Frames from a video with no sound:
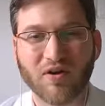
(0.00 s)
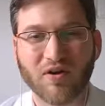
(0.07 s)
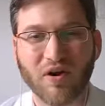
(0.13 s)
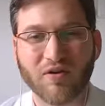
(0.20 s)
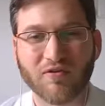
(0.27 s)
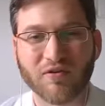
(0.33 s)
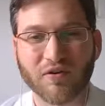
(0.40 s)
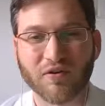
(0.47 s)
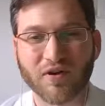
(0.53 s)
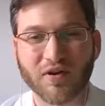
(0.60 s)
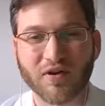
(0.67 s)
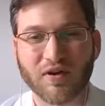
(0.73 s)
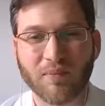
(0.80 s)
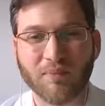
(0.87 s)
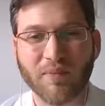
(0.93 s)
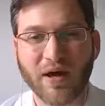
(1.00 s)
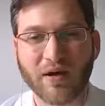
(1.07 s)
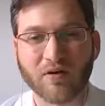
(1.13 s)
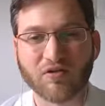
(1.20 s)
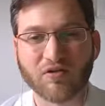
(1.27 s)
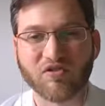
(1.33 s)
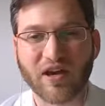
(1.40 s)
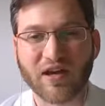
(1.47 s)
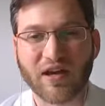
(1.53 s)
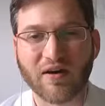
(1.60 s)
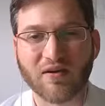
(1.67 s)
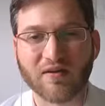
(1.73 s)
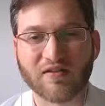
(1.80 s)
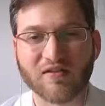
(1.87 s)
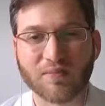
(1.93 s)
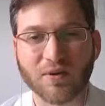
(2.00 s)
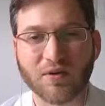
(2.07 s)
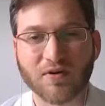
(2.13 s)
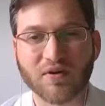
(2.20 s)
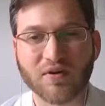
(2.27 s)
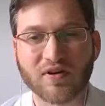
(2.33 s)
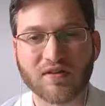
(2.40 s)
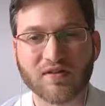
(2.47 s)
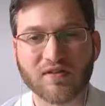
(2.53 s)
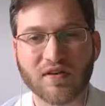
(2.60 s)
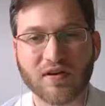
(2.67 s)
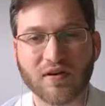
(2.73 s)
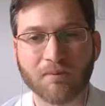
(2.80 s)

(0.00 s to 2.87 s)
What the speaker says: offered a better checkout experience.